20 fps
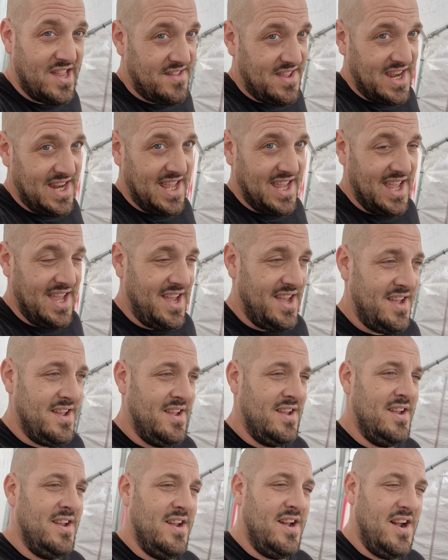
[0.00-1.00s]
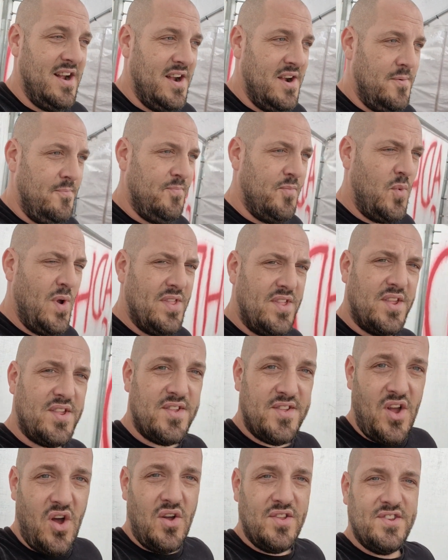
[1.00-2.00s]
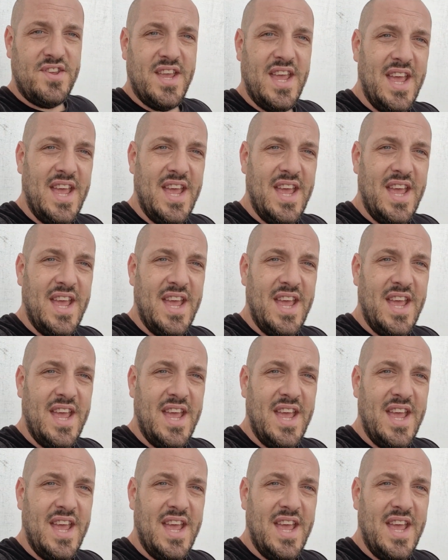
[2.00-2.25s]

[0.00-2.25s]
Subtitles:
hadn't seen it yet. Went to start